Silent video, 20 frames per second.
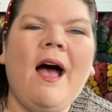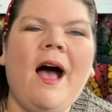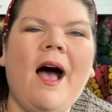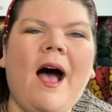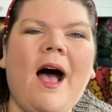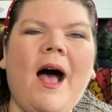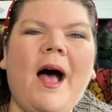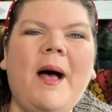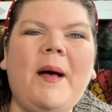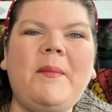
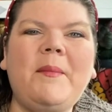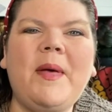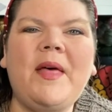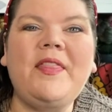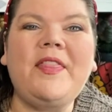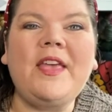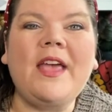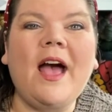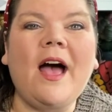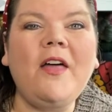
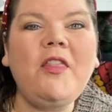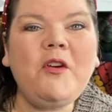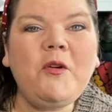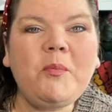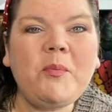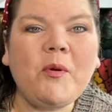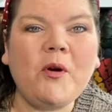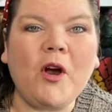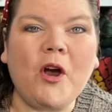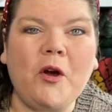The other
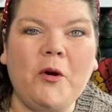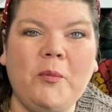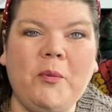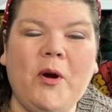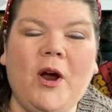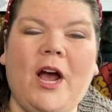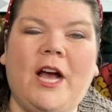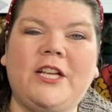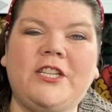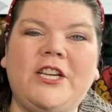pro
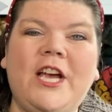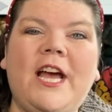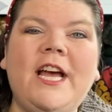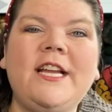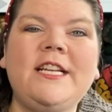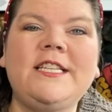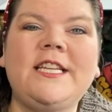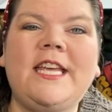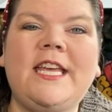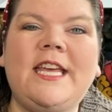
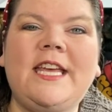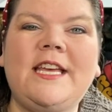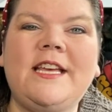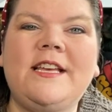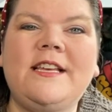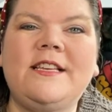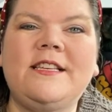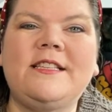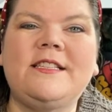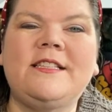project
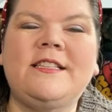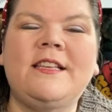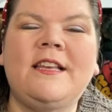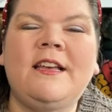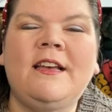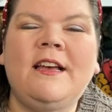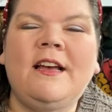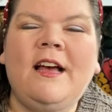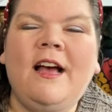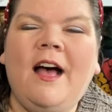is
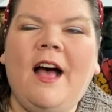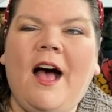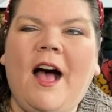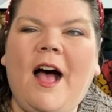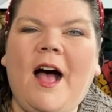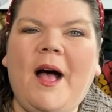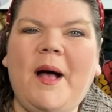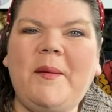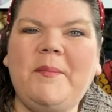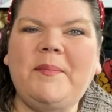
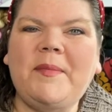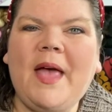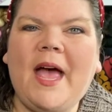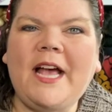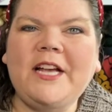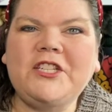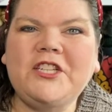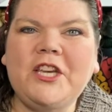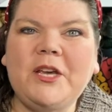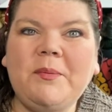
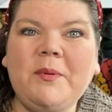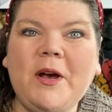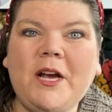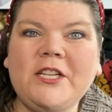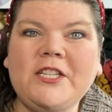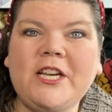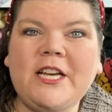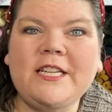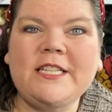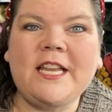actually a
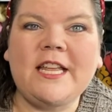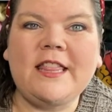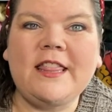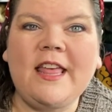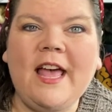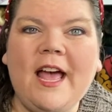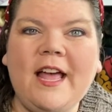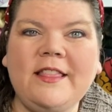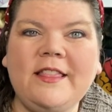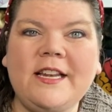project
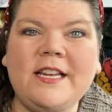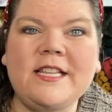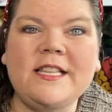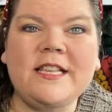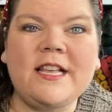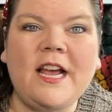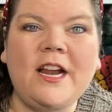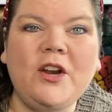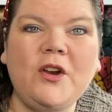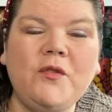that the
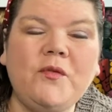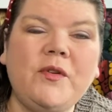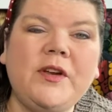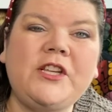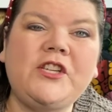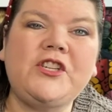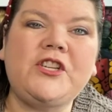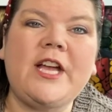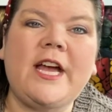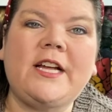designer
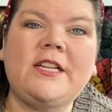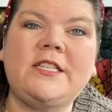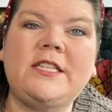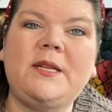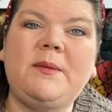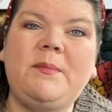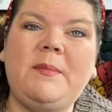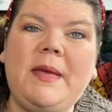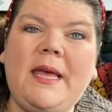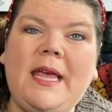reached out
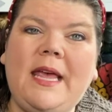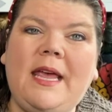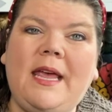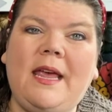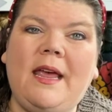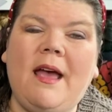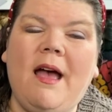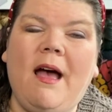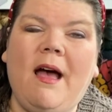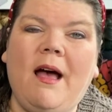to
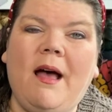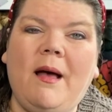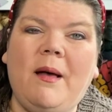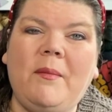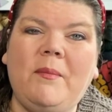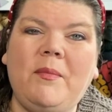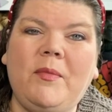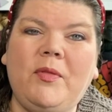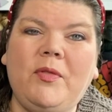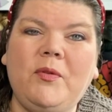me
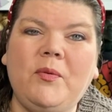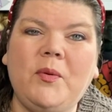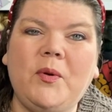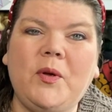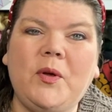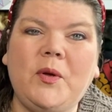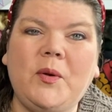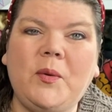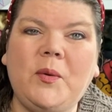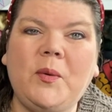
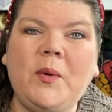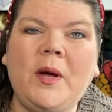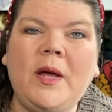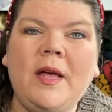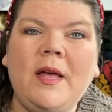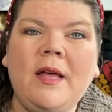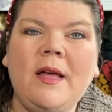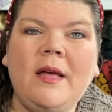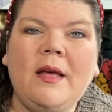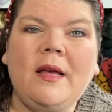through
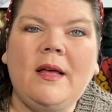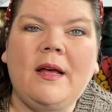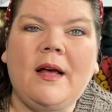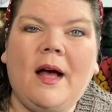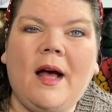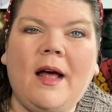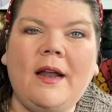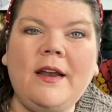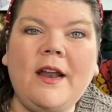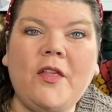
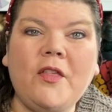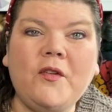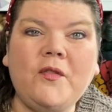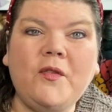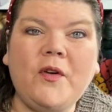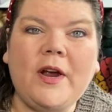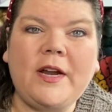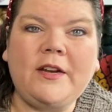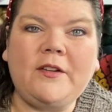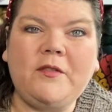another
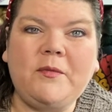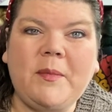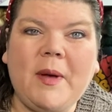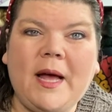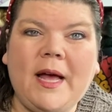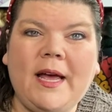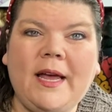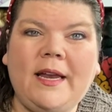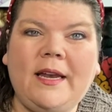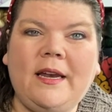friend of
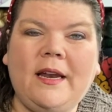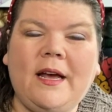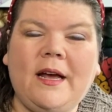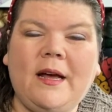mine,